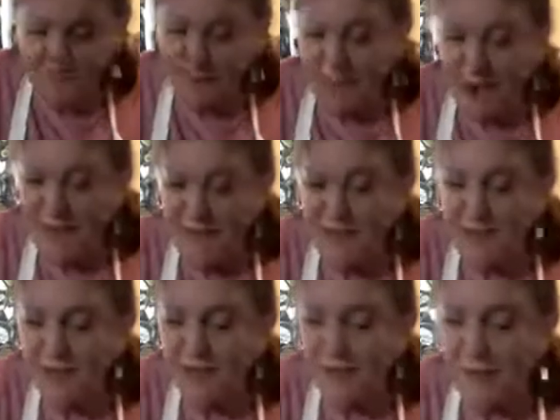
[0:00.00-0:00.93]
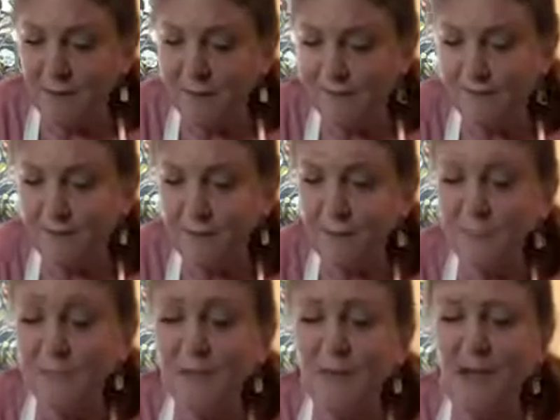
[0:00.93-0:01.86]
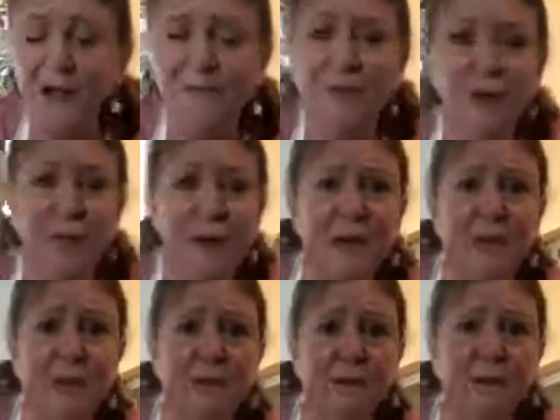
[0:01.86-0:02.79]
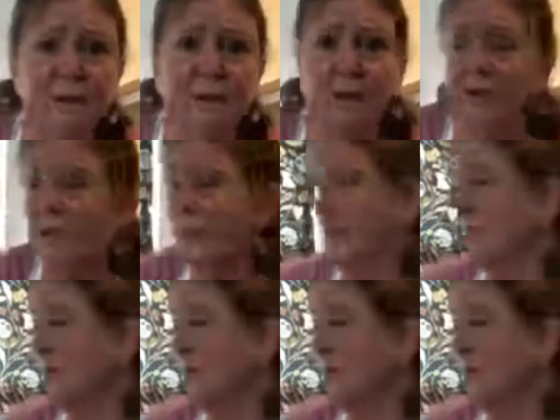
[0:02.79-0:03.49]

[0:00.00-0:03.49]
Right, so I've got my 12 rolls,